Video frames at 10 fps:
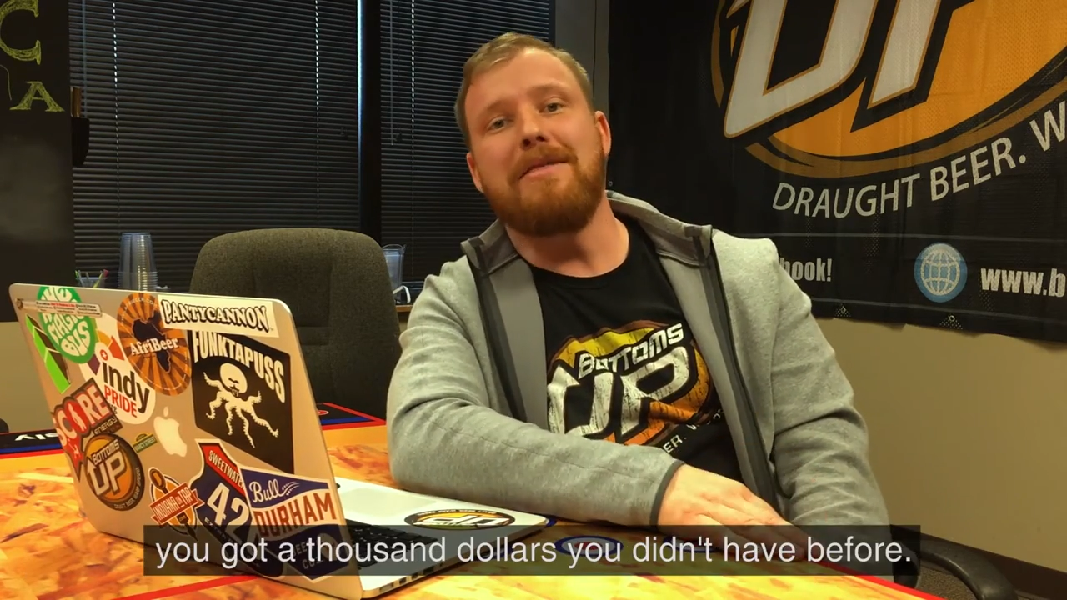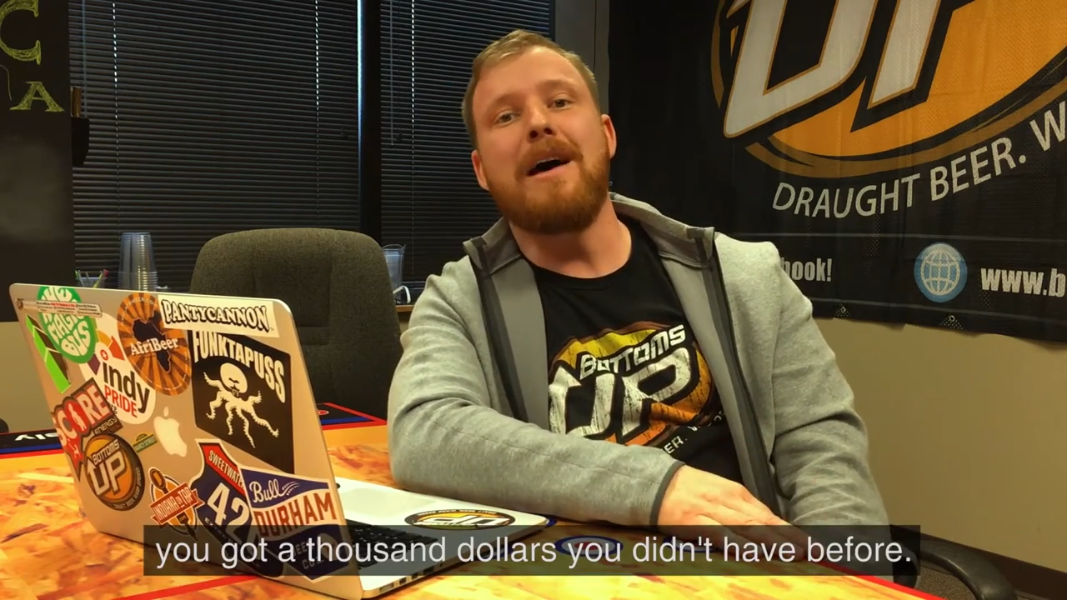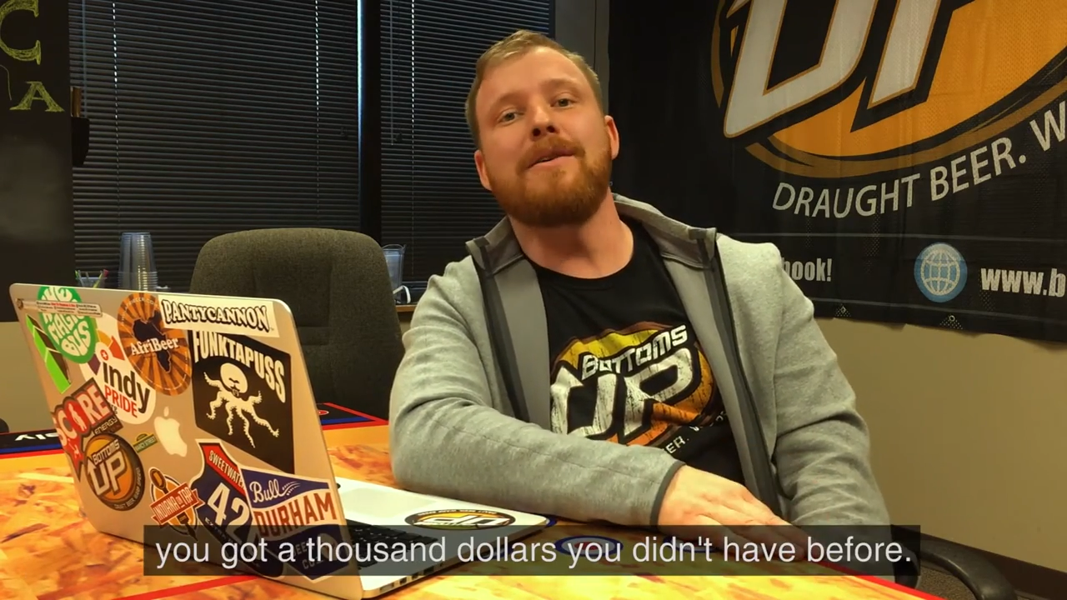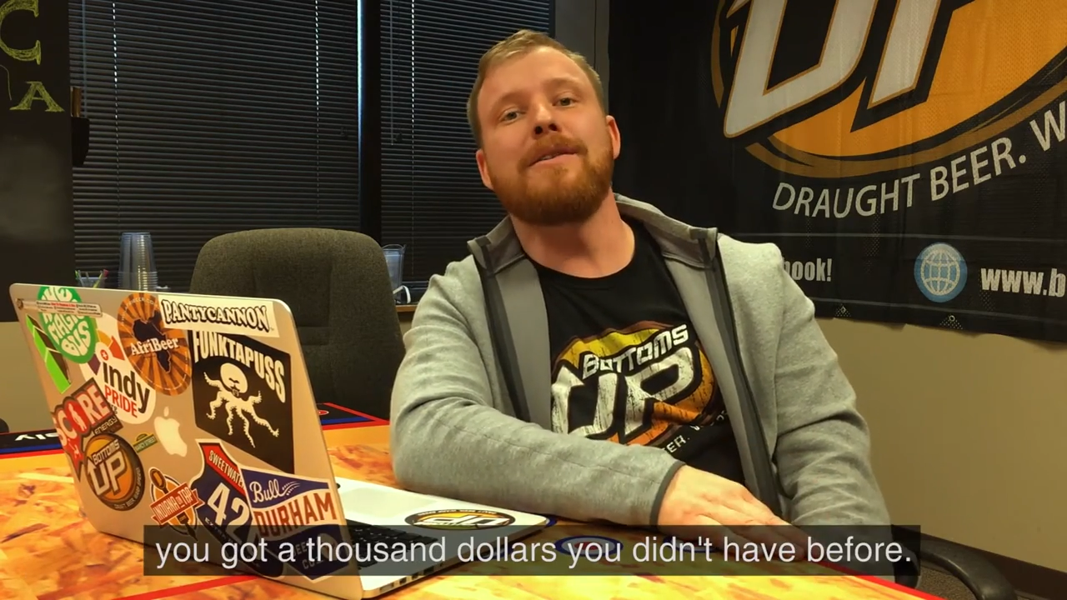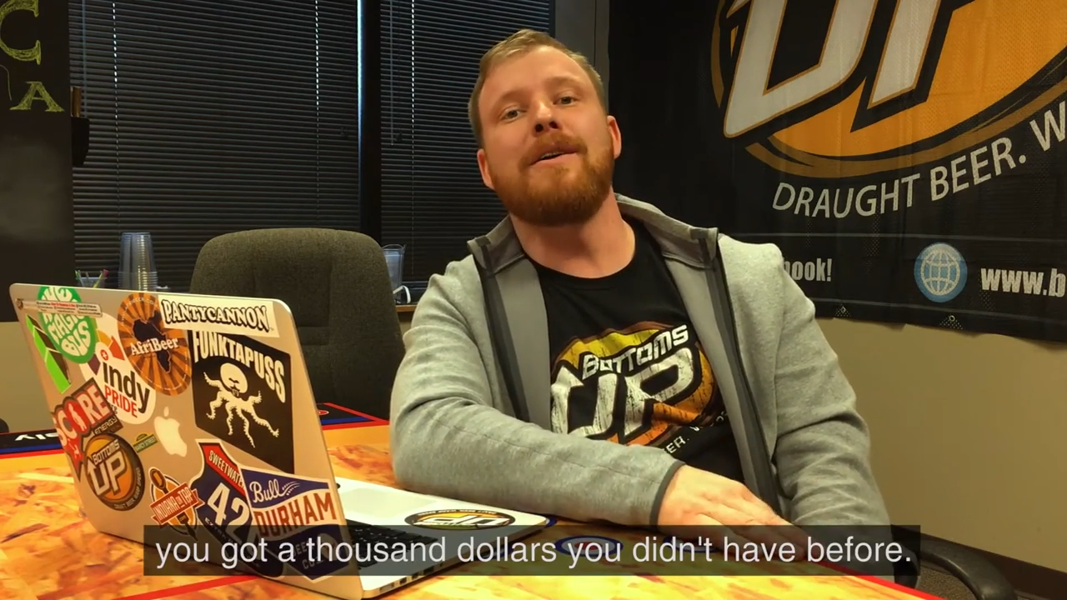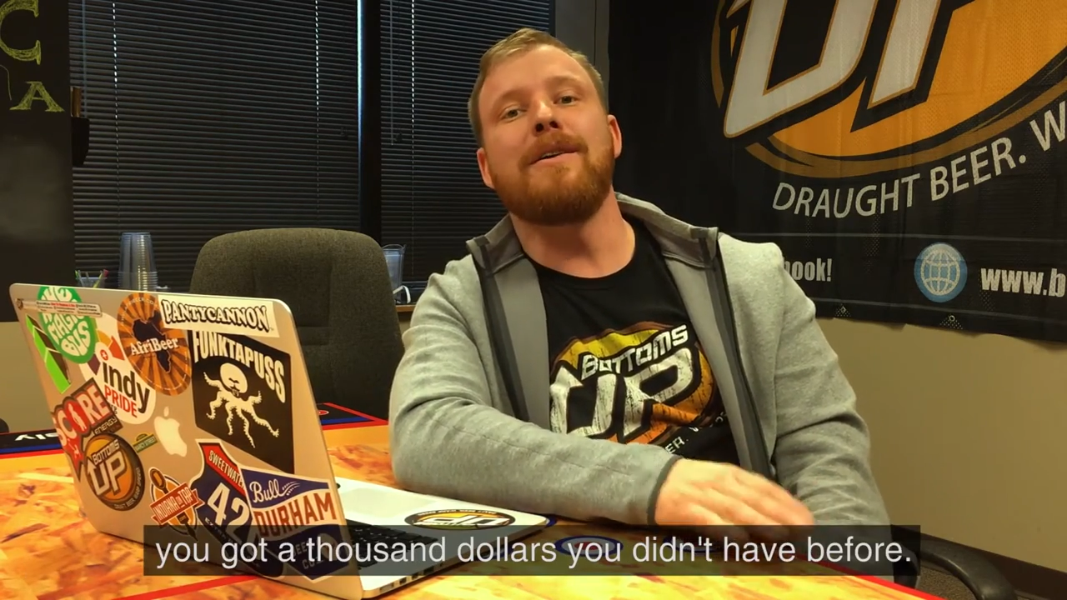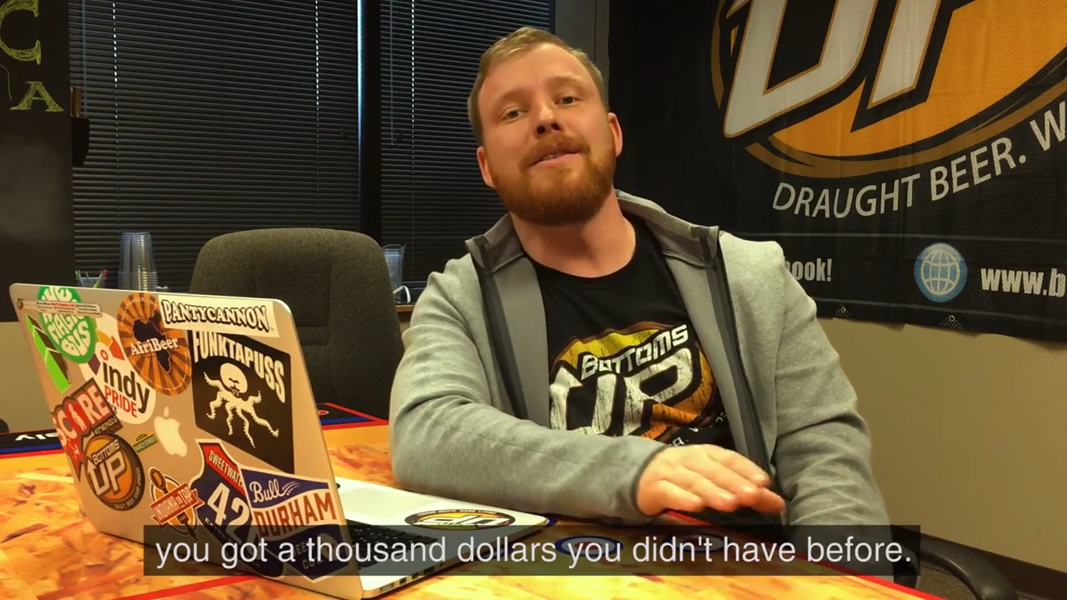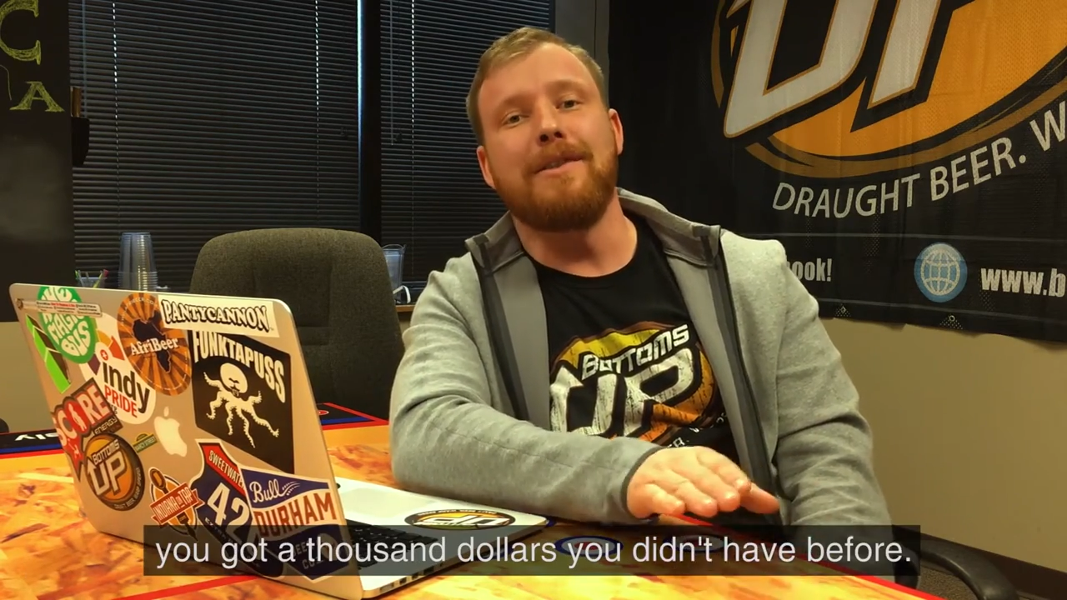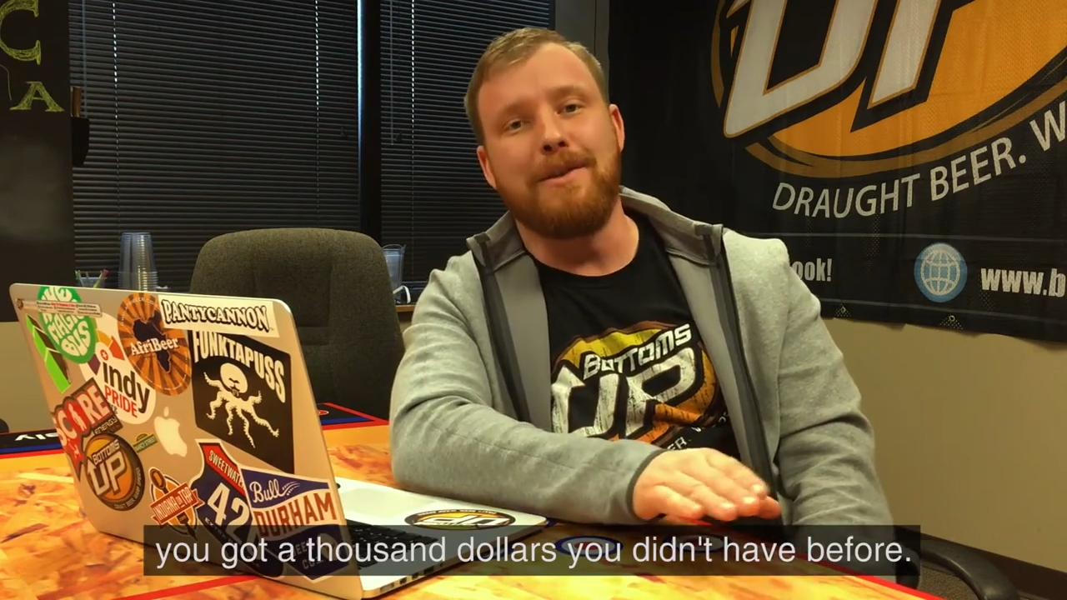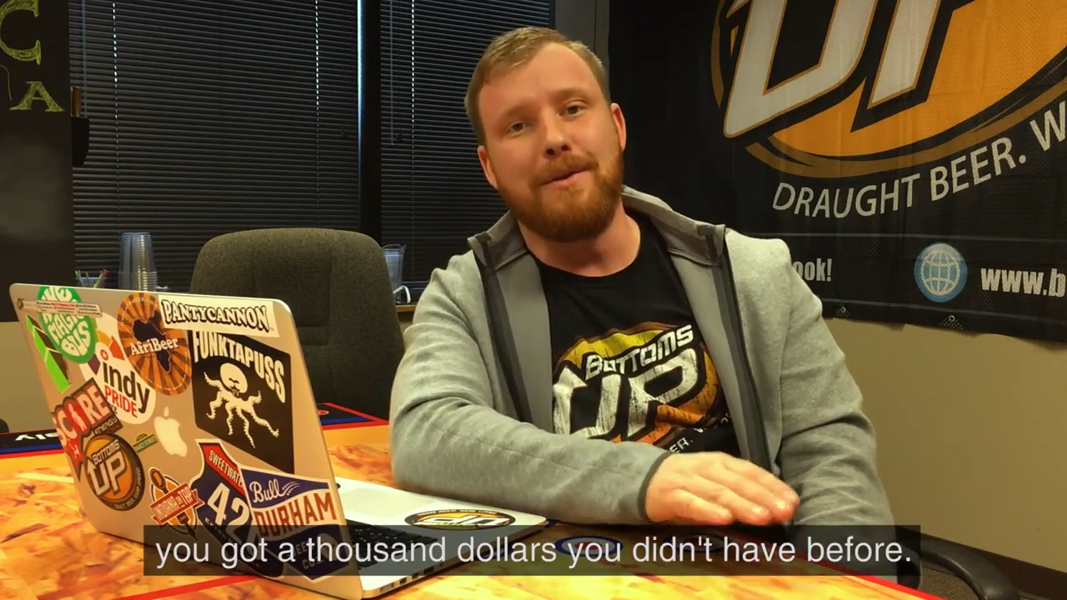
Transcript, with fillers: $1,000